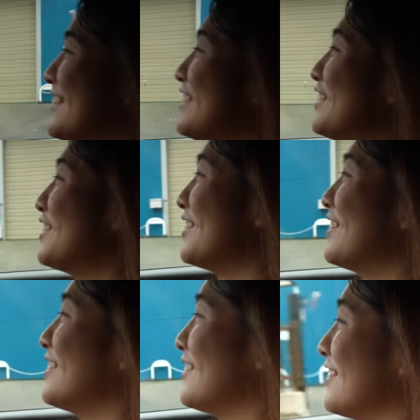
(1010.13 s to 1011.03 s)
to go
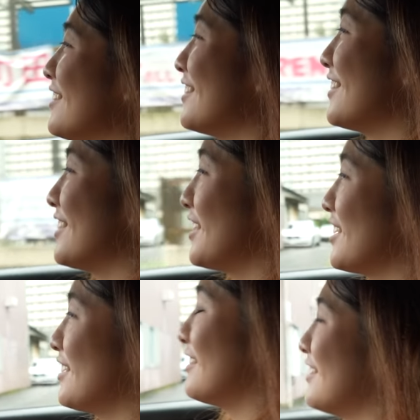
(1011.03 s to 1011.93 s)
tonight? Take your car?
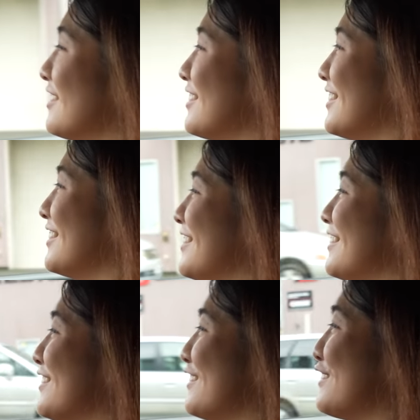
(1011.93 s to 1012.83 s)
I don't
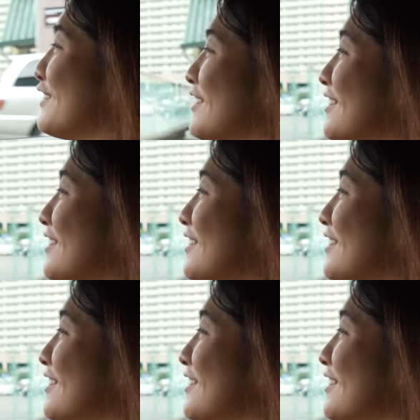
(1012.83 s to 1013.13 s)
mind.